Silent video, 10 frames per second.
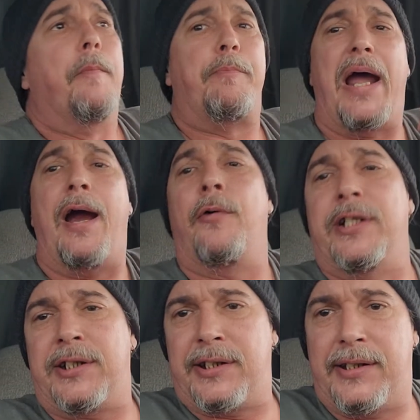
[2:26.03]

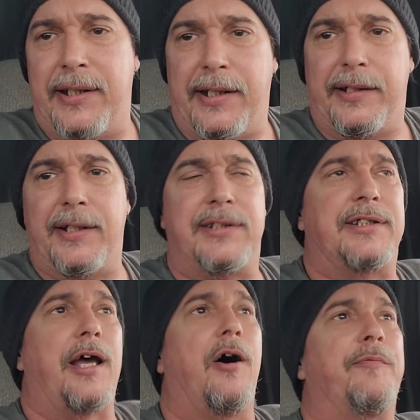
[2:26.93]
parents see, the
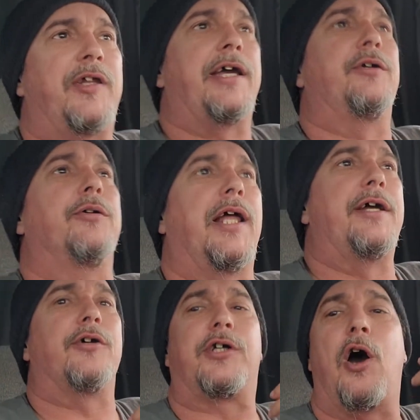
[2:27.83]
self that you let
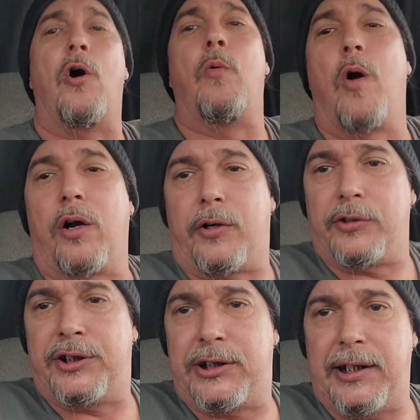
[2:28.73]
your
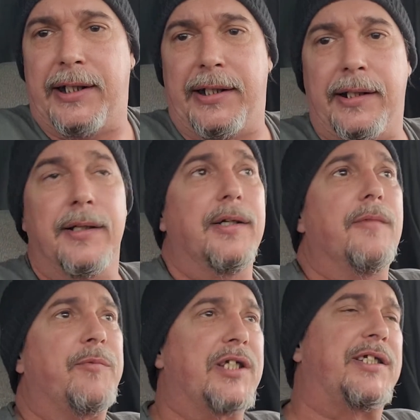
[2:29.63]
co-workers see,
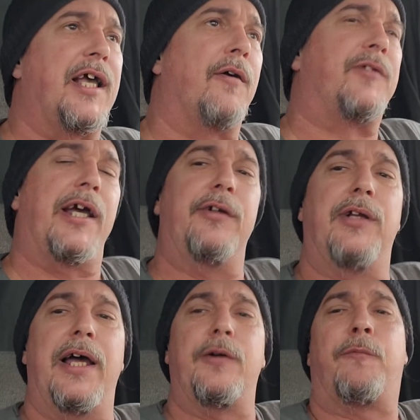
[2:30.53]
the self that you
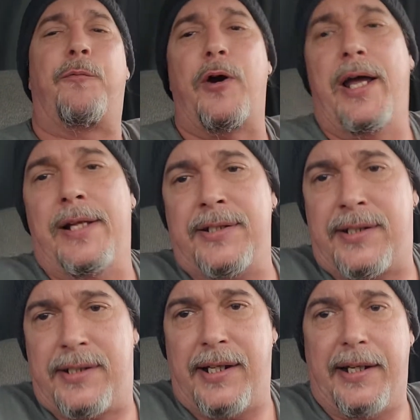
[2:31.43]
let your friends
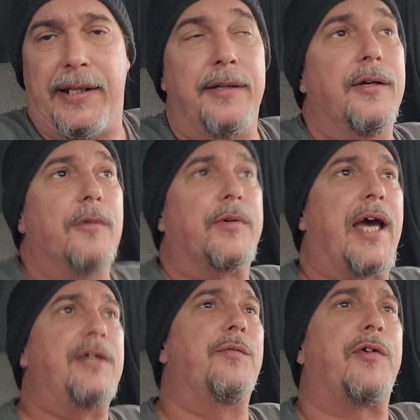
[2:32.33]
see,
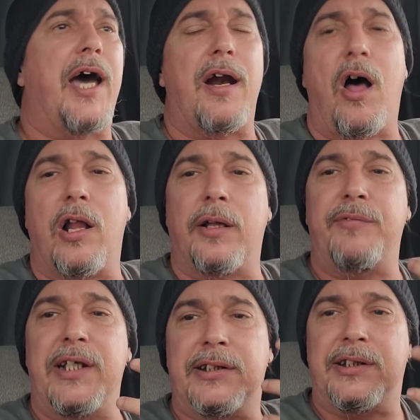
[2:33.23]
okay? You've got all of
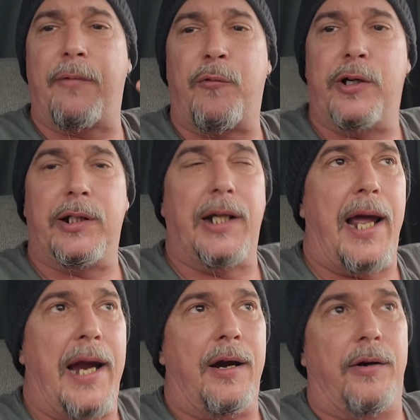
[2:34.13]
these different
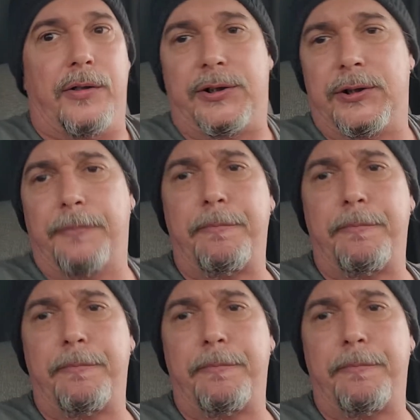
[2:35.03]
layers.